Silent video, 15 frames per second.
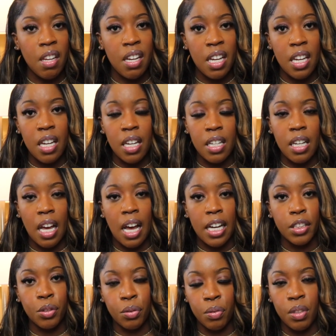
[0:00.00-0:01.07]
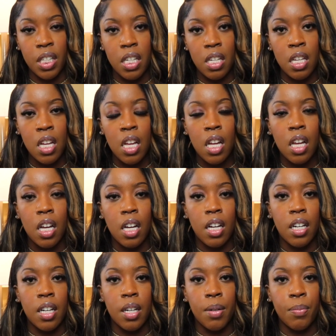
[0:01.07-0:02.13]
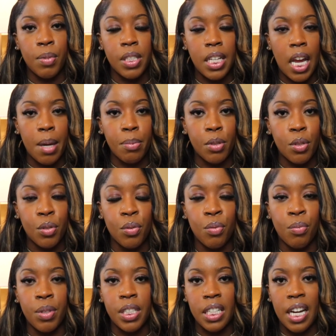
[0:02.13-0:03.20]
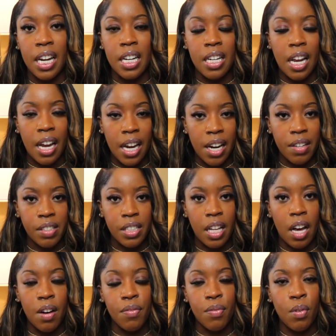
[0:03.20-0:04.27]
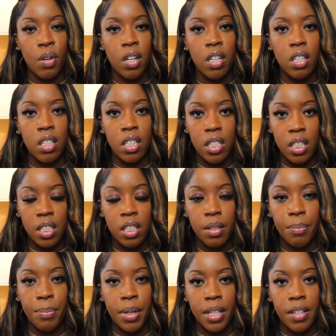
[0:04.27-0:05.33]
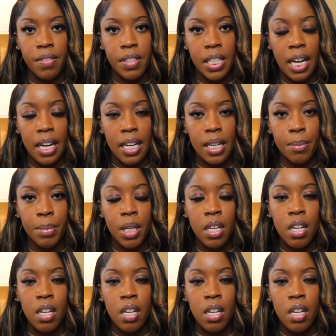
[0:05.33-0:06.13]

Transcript: And I truly was able to retain that hairstyle for a good bit of time.